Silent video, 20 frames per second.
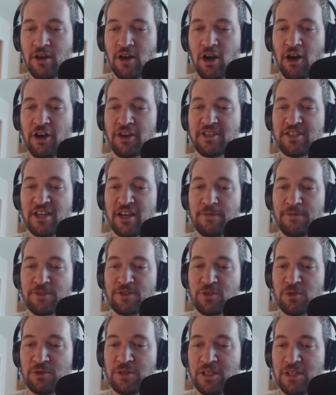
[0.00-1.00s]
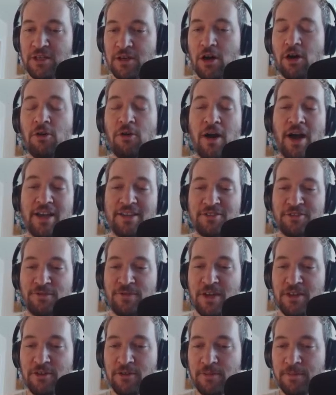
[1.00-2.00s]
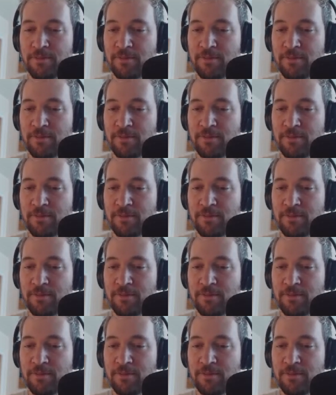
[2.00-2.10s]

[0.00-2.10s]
Are you excited for 20? Oh, hi, Darth Vader.